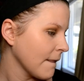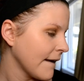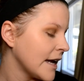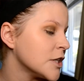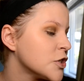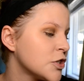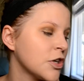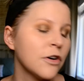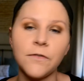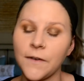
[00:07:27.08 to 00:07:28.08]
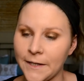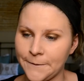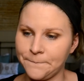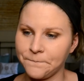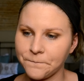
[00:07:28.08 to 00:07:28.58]
And it's so
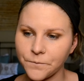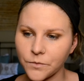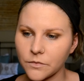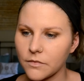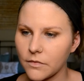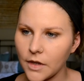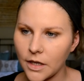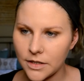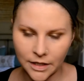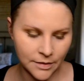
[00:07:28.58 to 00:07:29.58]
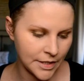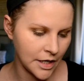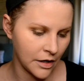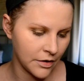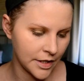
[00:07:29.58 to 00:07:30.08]
fun. I was telling my
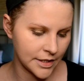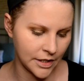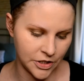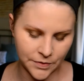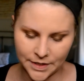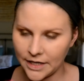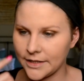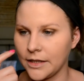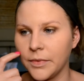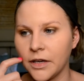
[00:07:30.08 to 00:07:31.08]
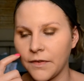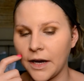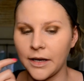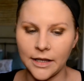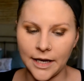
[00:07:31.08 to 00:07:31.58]
daughter this because she was asking me if
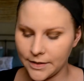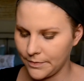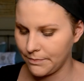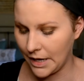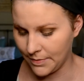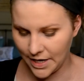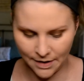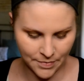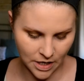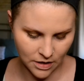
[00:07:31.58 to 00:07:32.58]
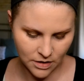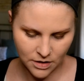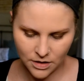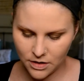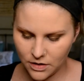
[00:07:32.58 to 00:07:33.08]
I liked Baby Emmy,
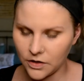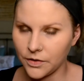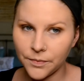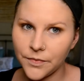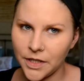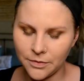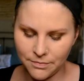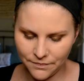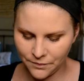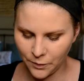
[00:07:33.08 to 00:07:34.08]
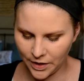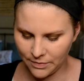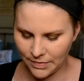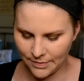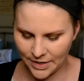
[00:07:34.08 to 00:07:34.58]
or, you know, wanted
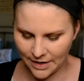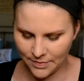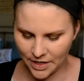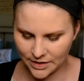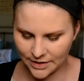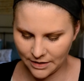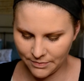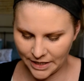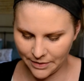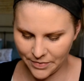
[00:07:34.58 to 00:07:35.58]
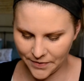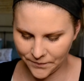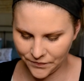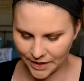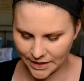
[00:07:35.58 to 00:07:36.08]
Baby Emmy instead of Big Emmy.
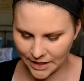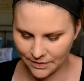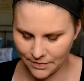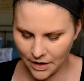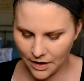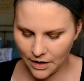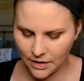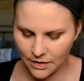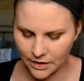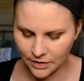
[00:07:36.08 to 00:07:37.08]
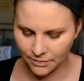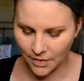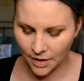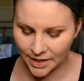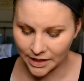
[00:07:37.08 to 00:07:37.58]
I said, you know,
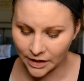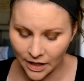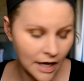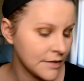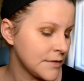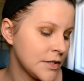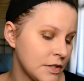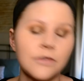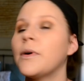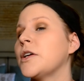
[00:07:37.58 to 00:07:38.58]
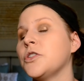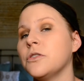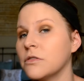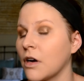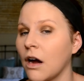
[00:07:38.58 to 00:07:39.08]
Mommy loves to watch you
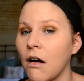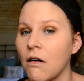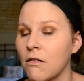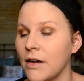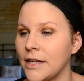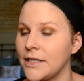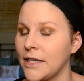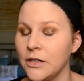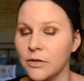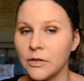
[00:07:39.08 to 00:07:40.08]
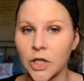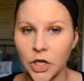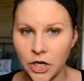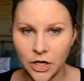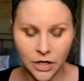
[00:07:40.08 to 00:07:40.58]
grow and see you
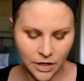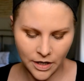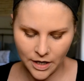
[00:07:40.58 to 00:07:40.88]
learn.